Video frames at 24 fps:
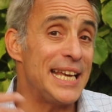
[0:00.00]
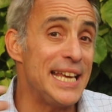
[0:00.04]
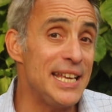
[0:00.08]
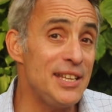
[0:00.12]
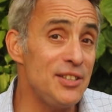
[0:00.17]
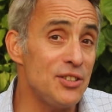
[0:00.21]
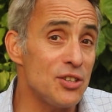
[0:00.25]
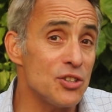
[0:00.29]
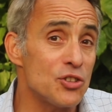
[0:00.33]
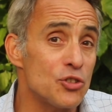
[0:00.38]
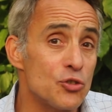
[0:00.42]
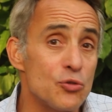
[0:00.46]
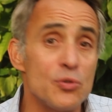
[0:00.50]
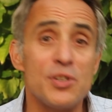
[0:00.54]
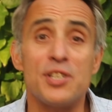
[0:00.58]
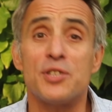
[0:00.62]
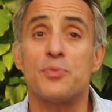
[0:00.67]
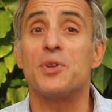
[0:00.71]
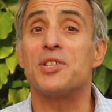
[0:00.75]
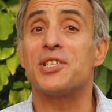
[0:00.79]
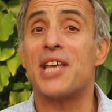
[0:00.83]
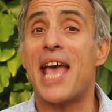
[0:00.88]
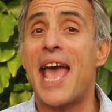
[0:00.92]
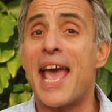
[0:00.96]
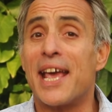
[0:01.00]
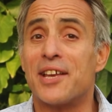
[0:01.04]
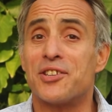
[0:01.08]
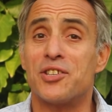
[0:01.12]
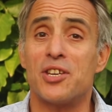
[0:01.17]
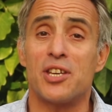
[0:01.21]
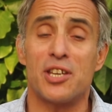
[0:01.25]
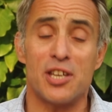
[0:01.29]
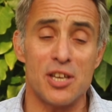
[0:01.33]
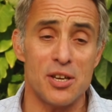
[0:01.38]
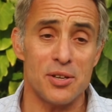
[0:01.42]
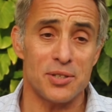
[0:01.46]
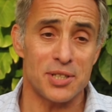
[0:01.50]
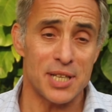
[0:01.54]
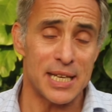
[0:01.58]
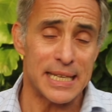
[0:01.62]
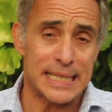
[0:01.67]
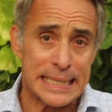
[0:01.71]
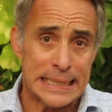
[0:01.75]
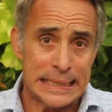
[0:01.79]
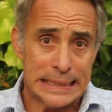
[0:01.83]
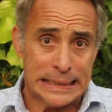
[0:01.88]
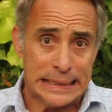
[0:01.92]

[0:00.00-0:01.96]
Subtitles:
Industries, was executed